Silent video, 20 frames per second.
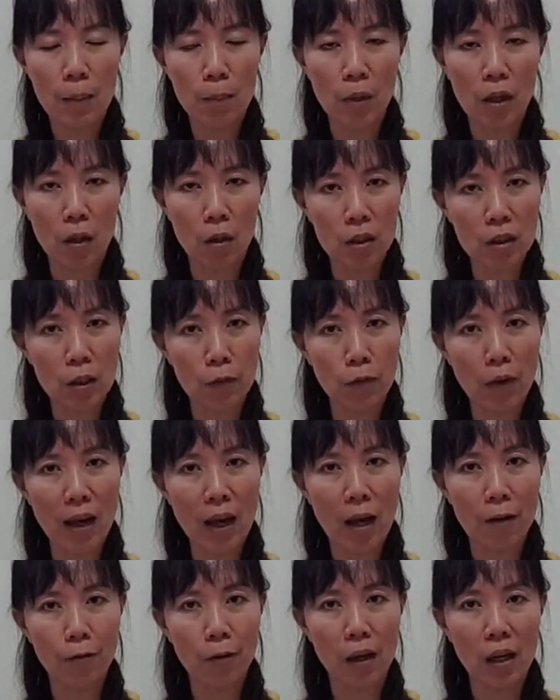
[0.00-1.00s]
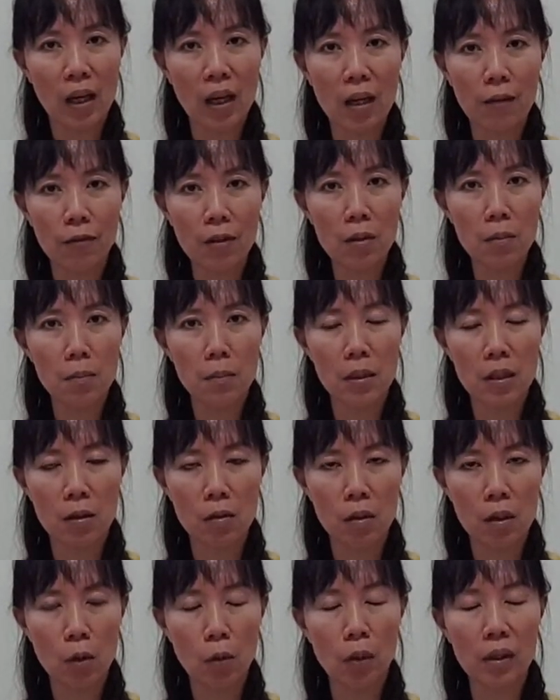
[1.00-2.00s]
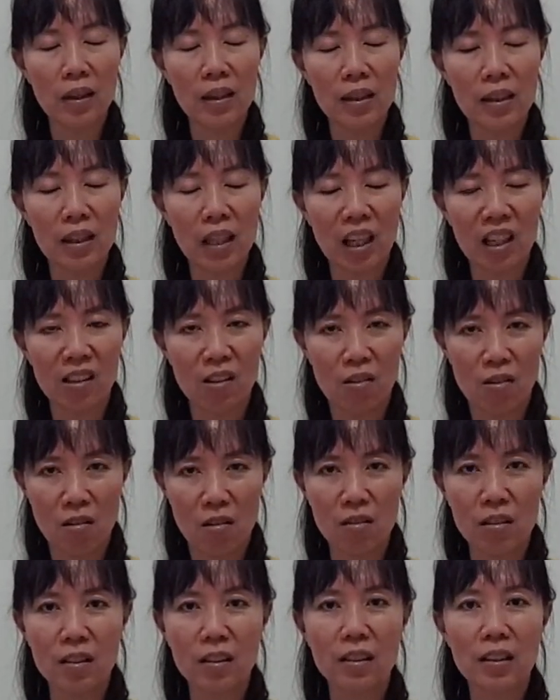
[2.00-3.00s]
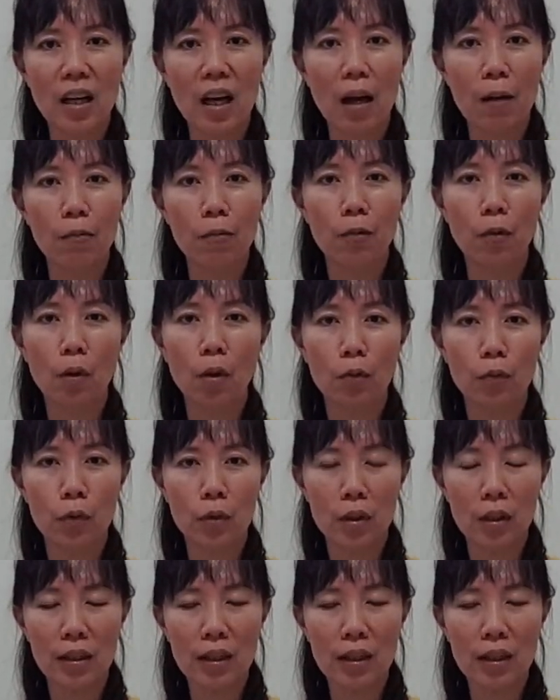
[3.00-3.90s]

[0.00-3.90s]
Because if you have a heavy meal, it will take longer time for your food to